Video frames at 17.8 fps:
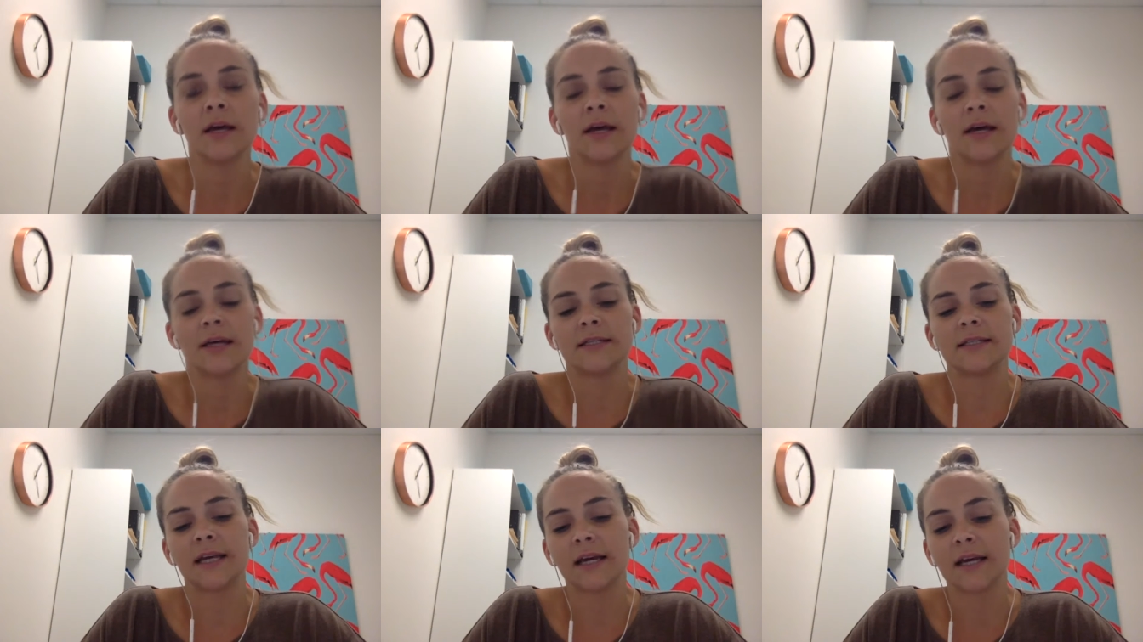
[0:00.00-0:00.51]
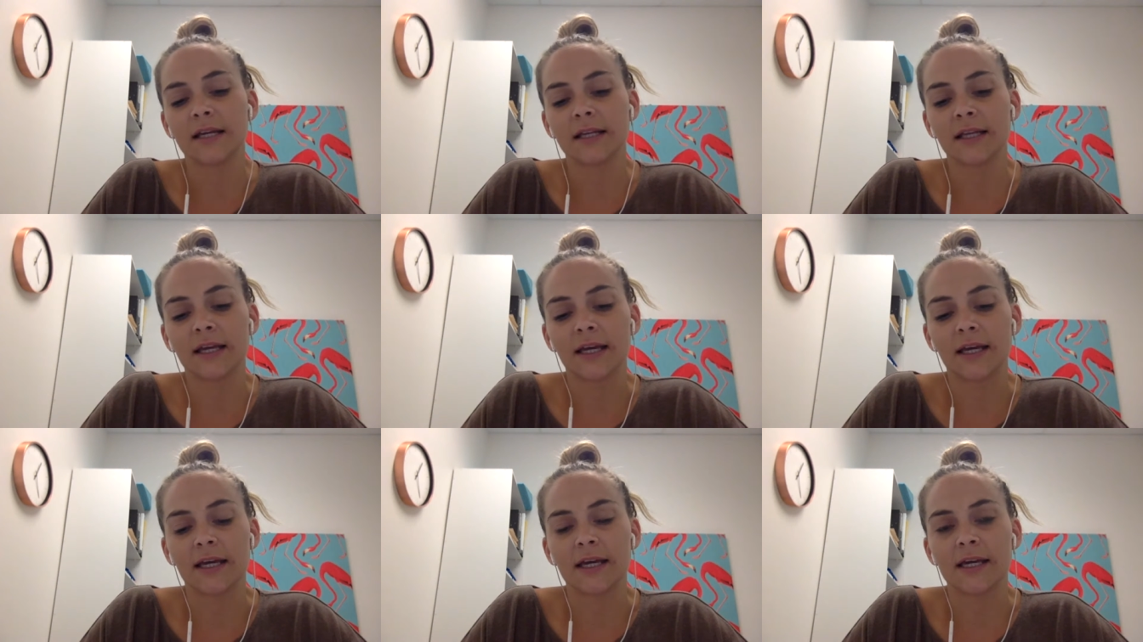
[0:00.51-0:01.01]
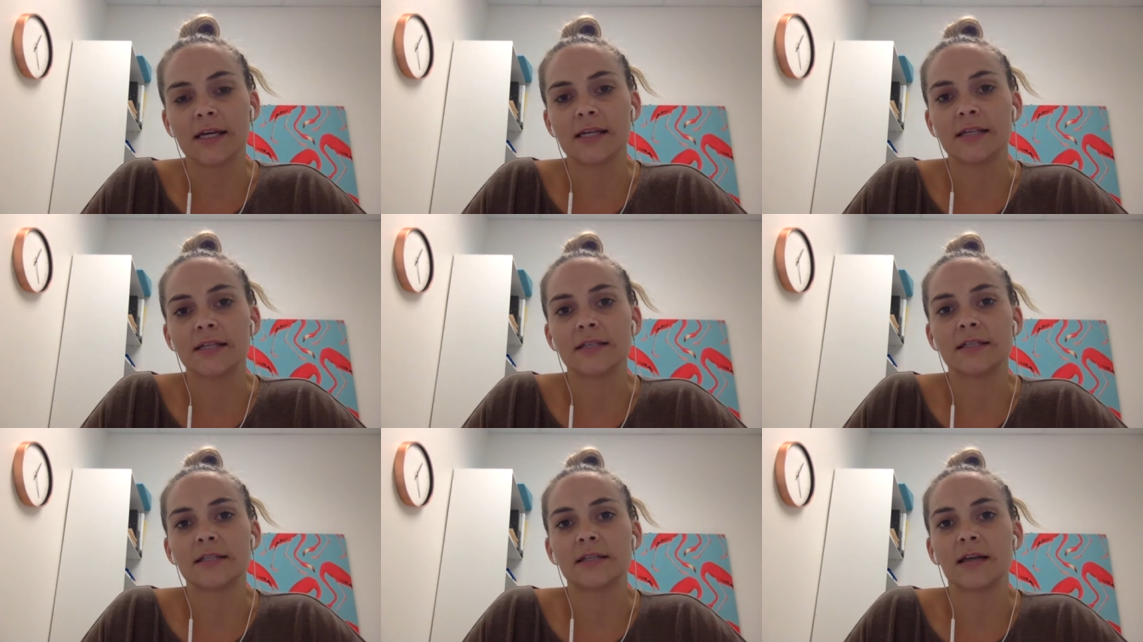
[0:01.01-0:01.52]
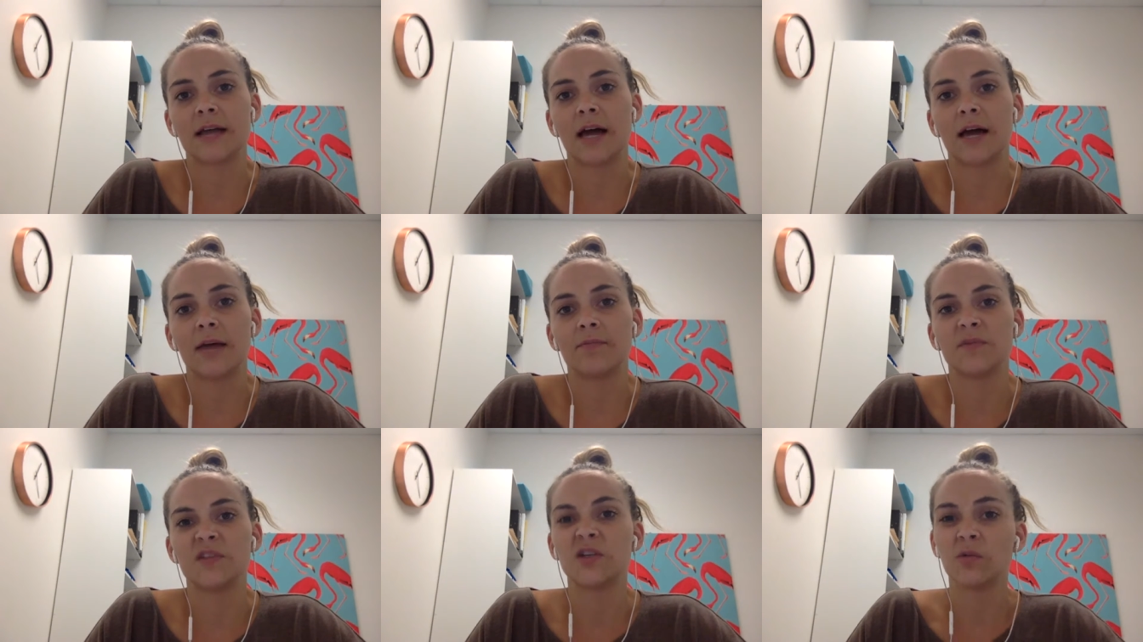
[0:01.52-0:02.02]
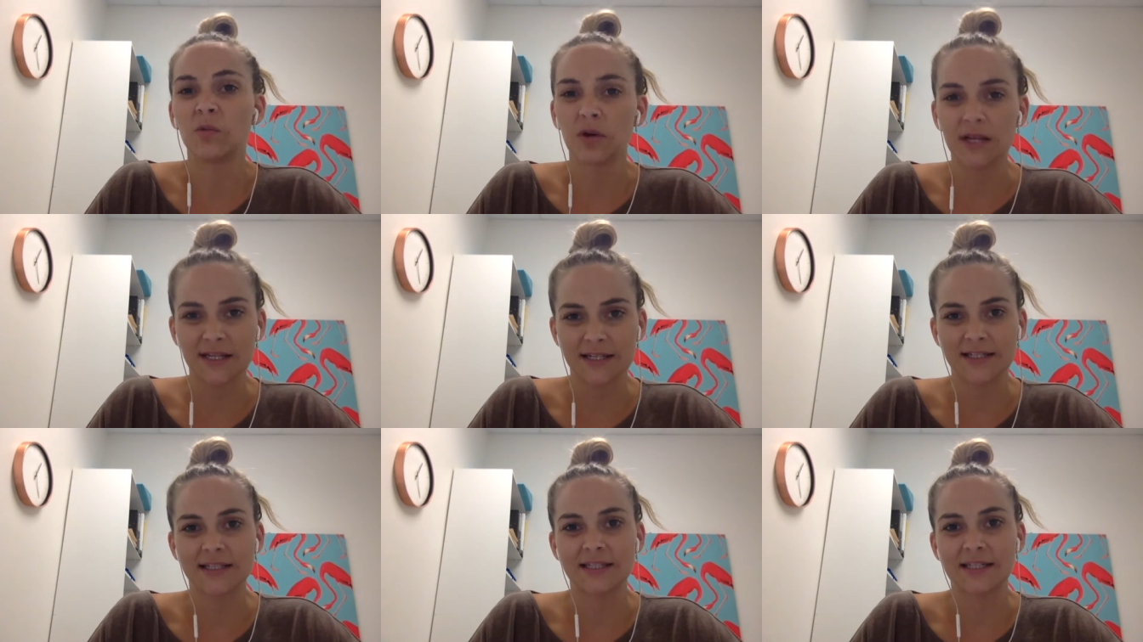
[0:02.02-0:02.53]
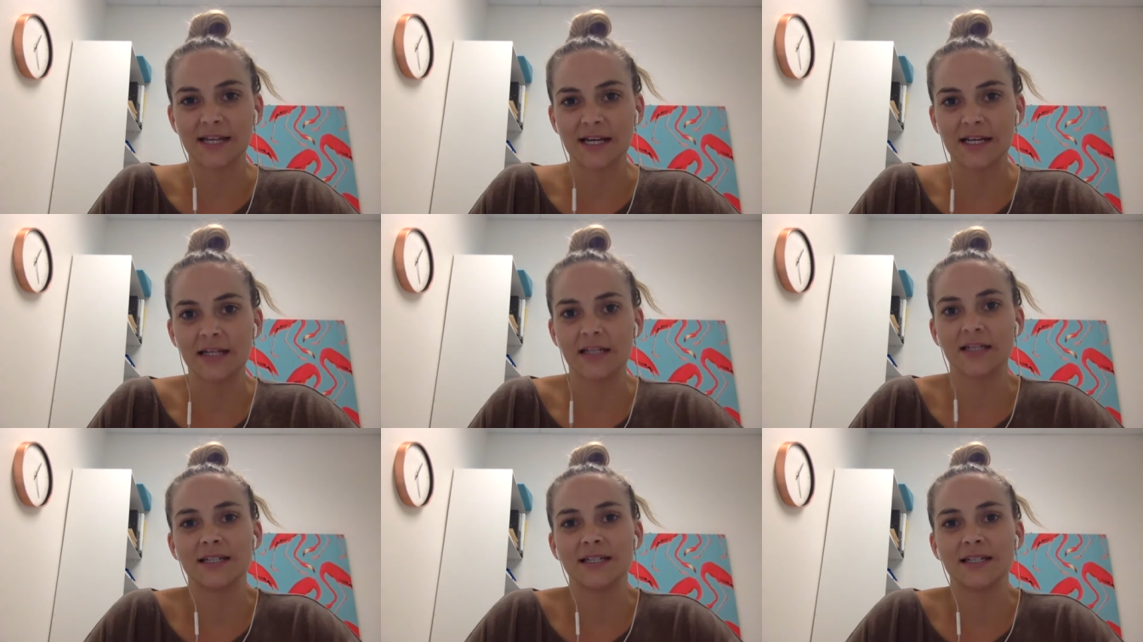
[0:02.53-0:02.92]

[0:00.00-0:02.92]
Secondly is to what extent